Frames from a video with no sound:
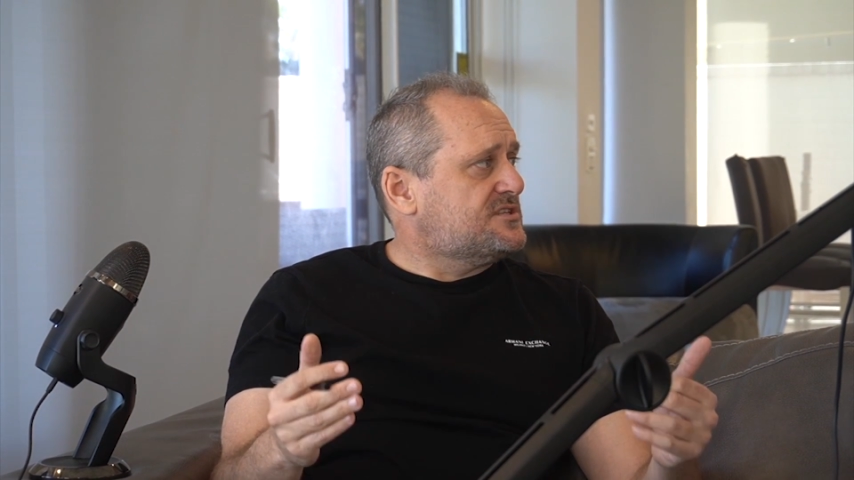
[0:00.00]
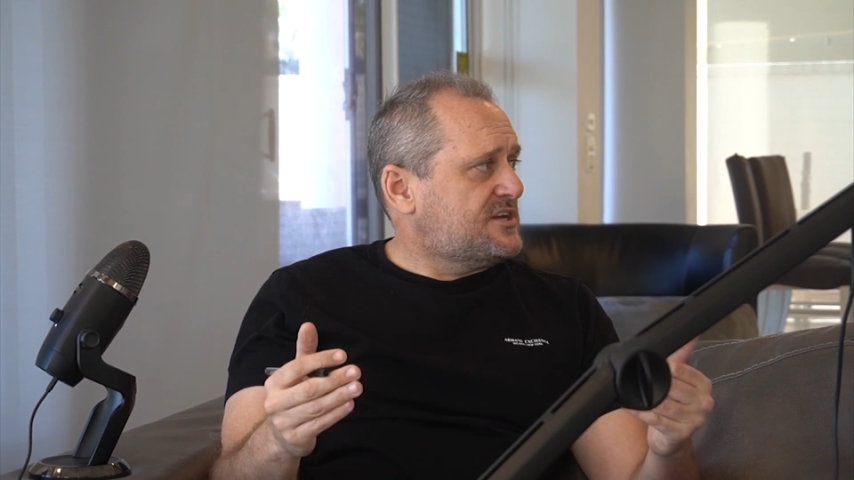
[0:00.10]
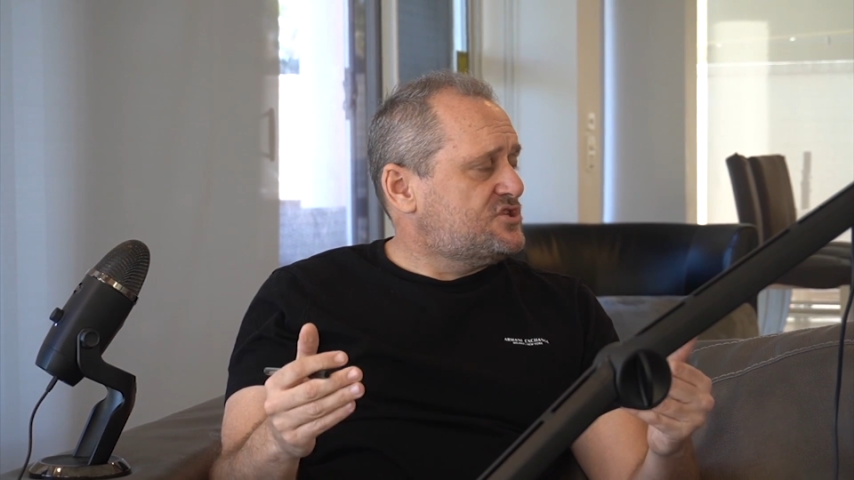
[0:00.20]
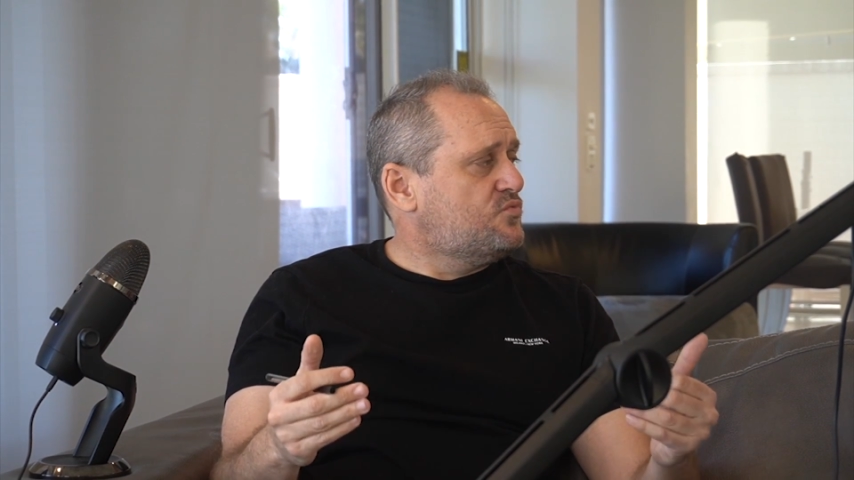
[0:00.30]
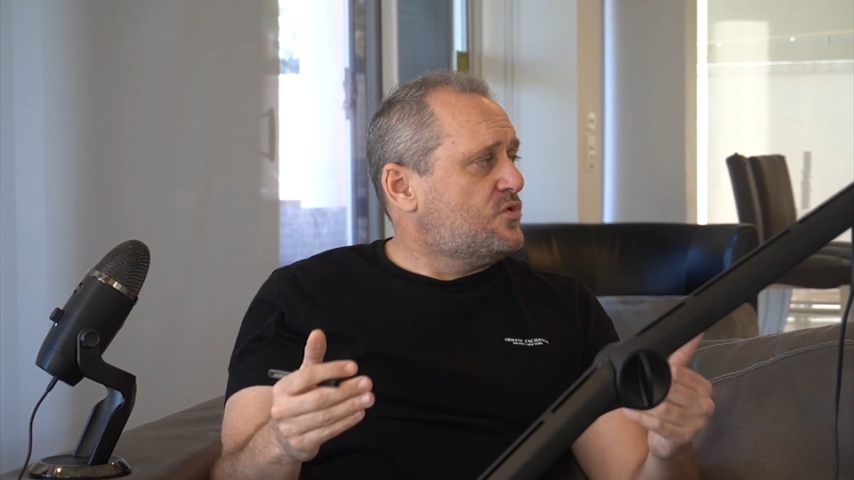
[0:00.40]
and
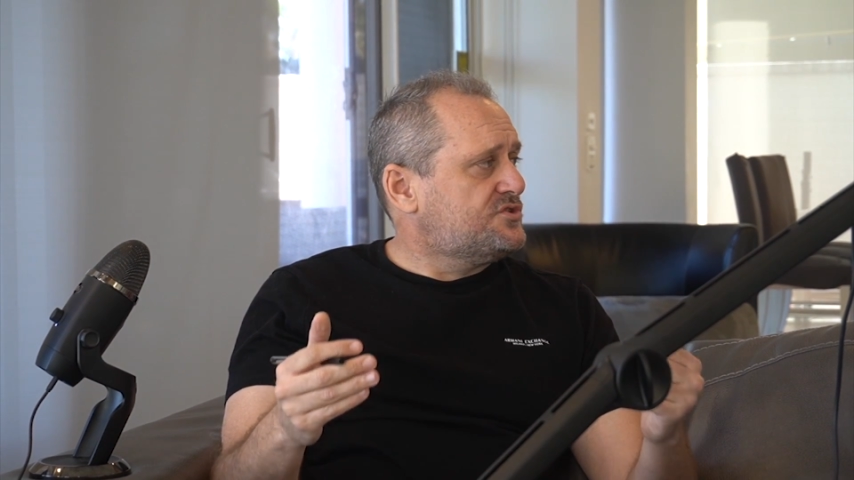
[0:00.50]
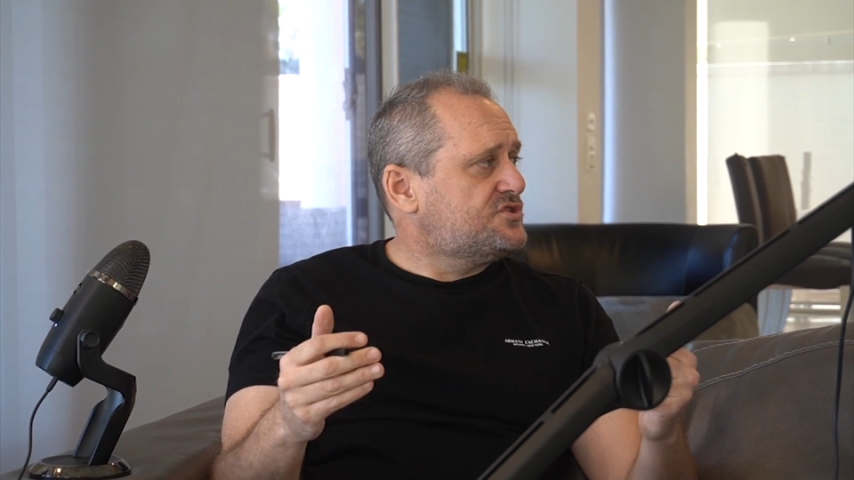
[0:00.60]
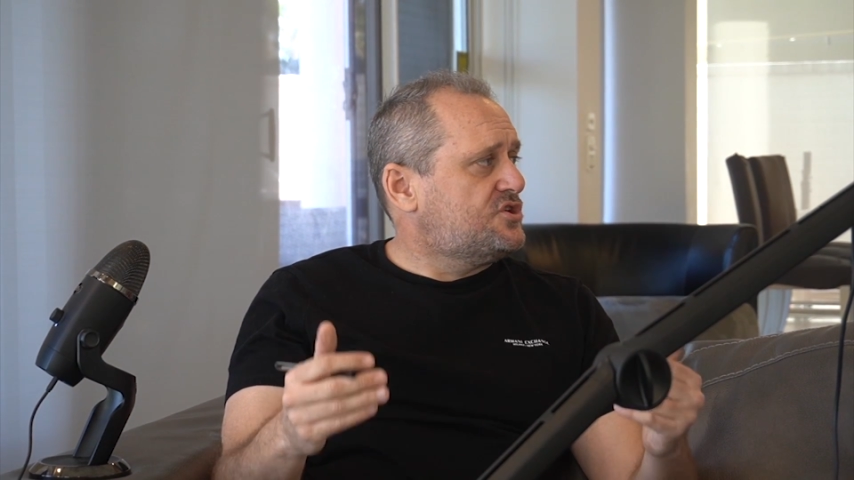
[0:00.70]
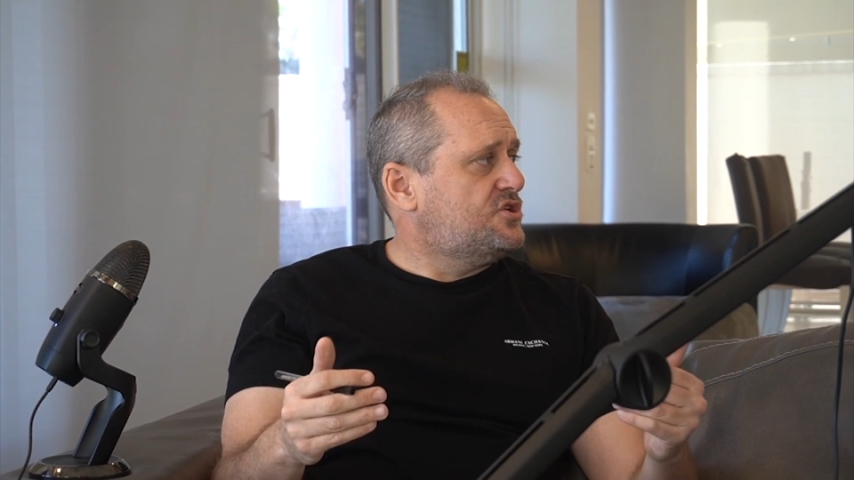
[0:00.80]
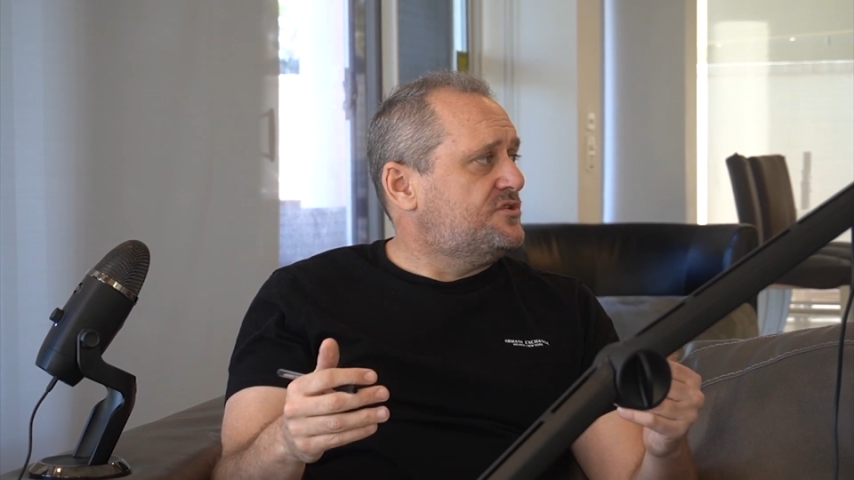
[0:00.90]
actually want
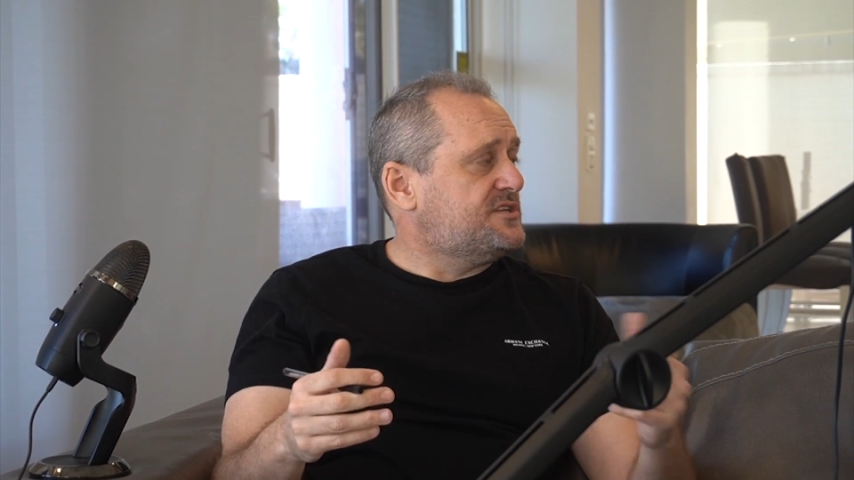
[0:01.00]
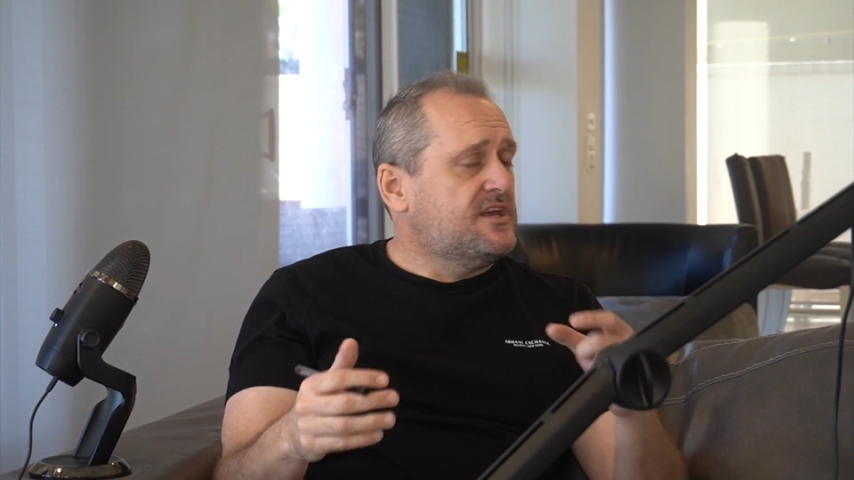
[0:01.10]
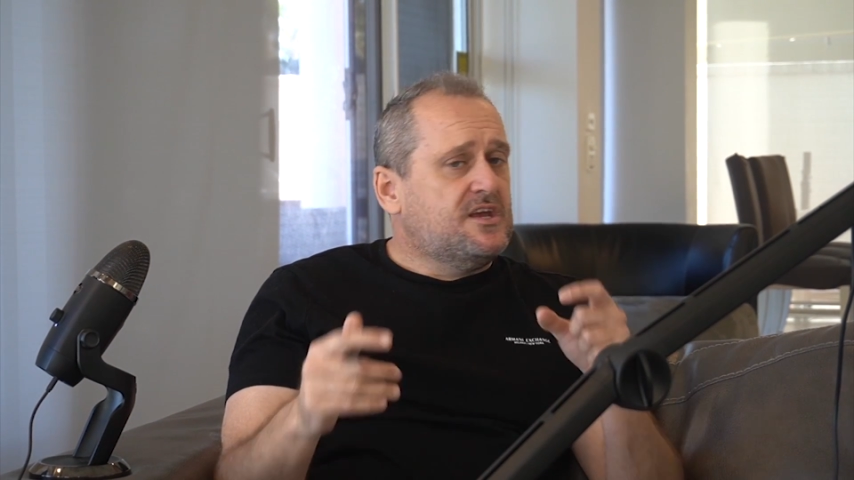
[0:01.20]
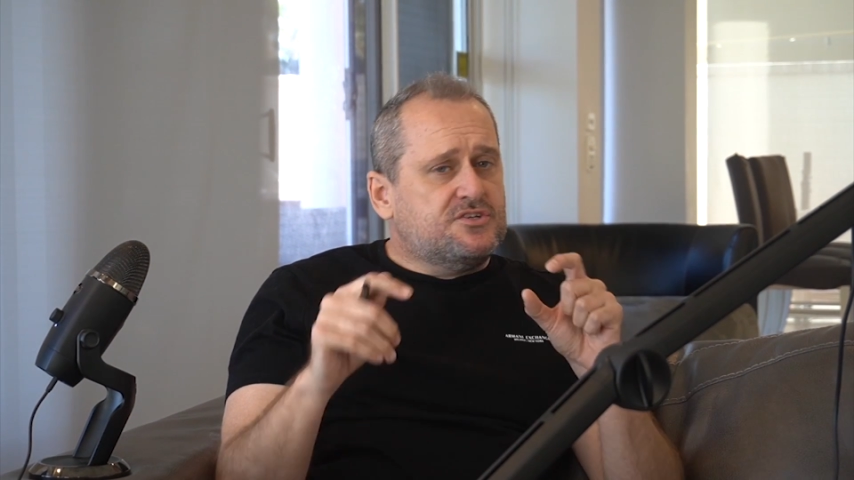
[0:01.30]
security.